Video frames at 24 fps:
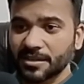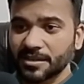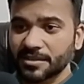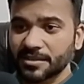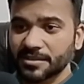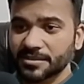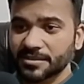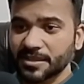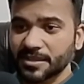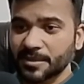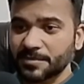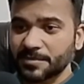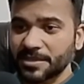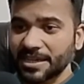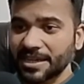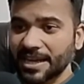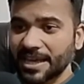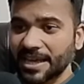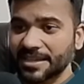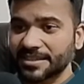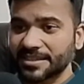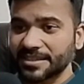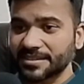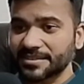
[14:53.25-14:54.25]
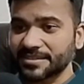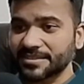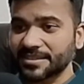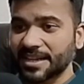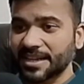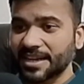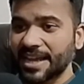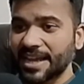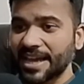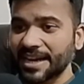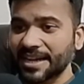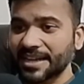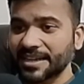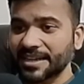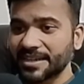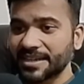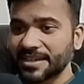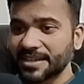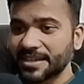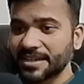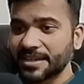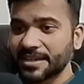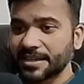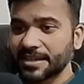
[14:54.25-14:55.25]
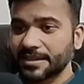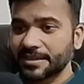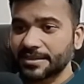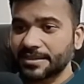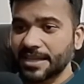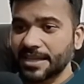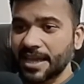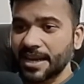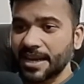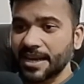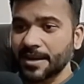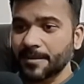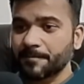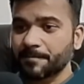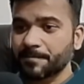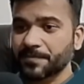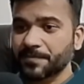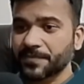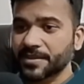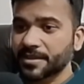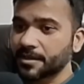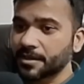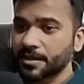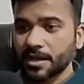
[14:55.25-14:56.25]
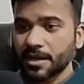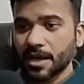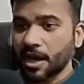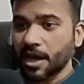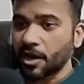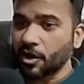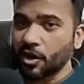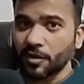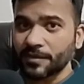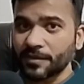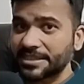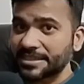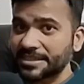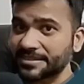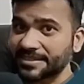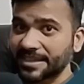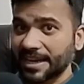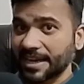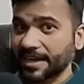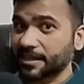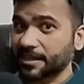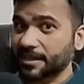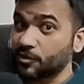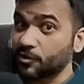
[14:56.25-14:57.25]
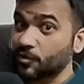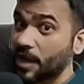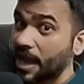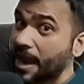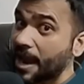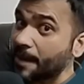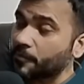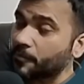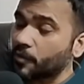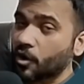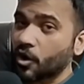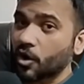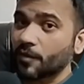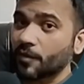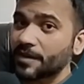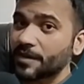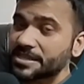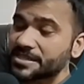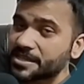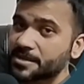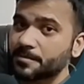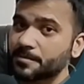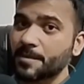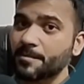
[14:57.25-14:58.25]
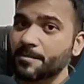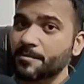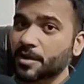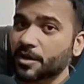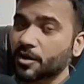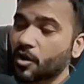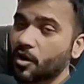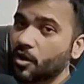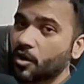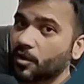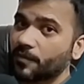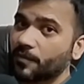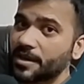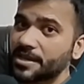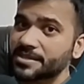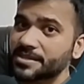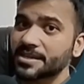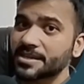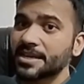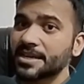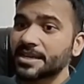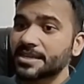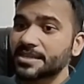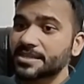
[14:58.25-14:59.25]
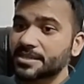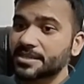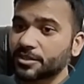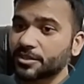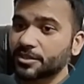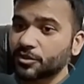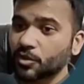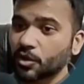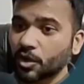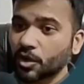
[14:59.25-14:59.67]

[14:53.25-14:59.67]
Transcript: something like this. Select, then along with the select. You have always remember, always your